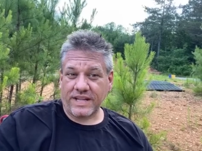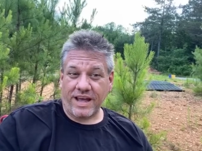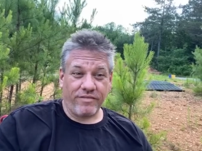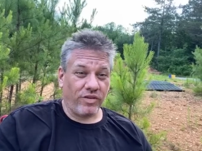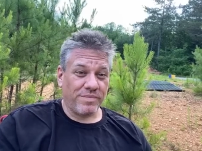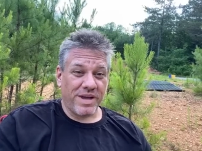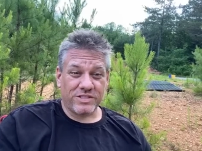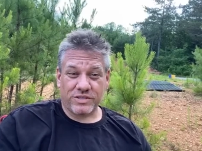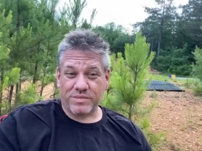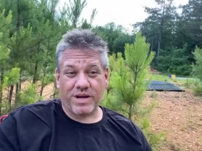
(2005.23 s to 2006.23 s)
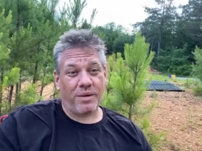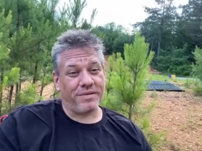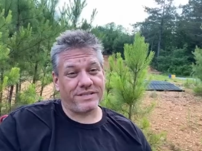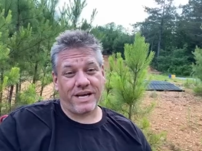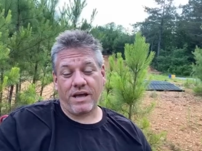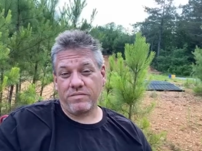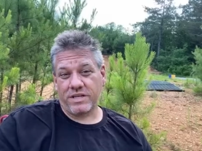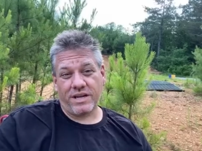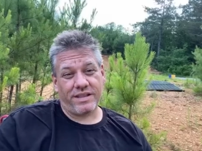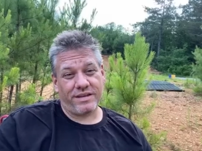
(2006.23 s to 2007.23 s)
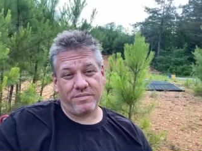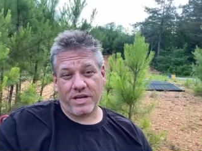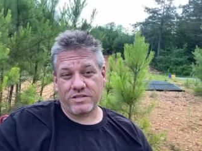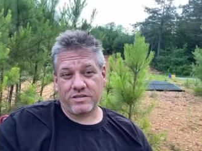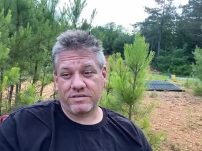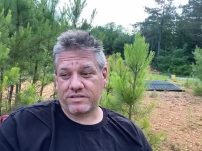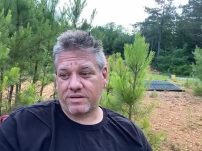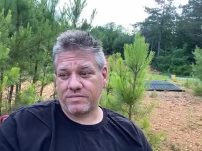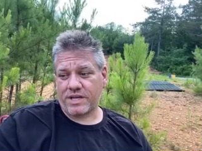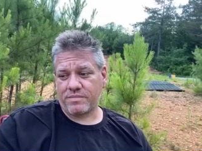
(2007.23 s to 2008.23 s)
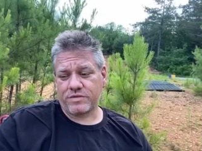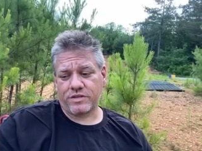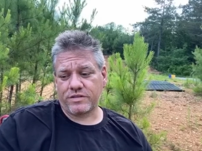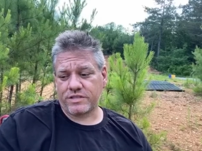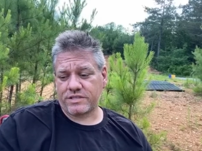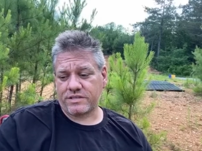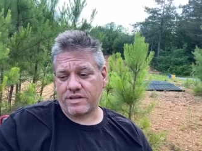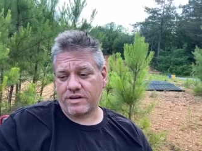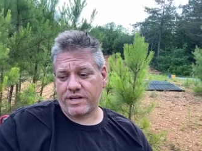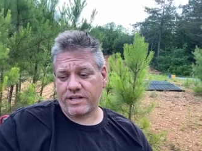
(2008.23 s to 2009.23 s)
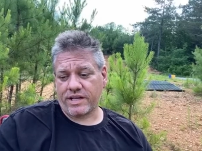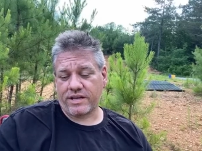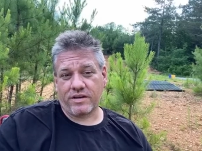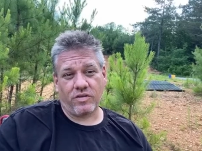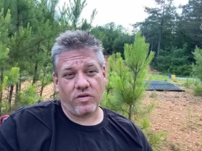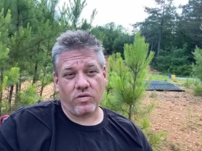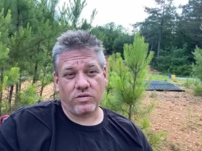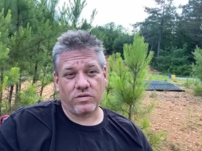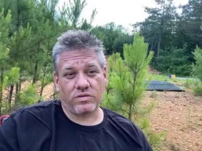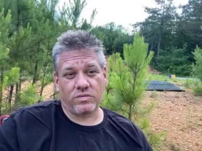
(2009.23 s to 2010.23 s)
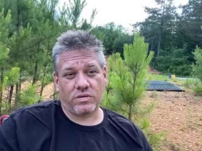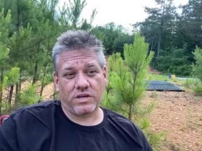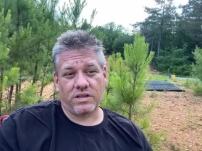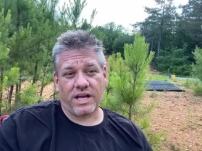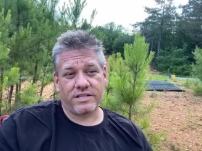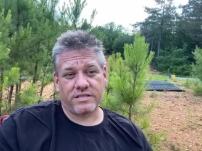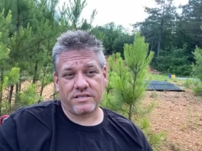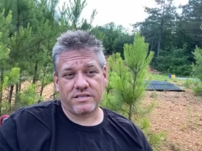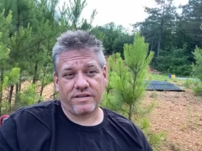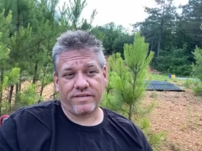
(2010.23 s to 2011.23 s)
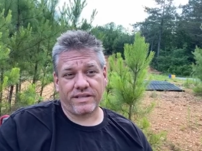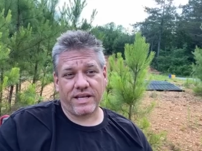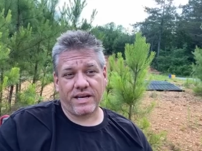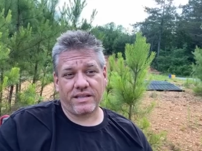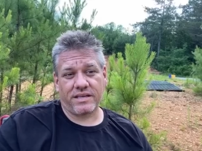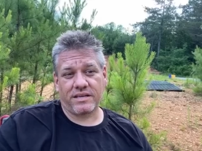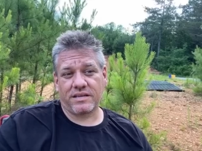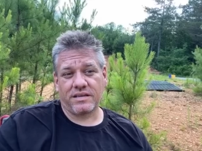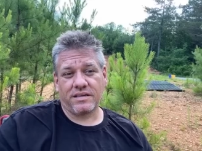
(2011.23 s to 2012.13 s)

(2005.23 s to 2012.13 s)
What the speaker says: I've only messed with them a couple of times and nothing major. Sometimes they're in like the older Wonder Lodges and stuff like that, I think.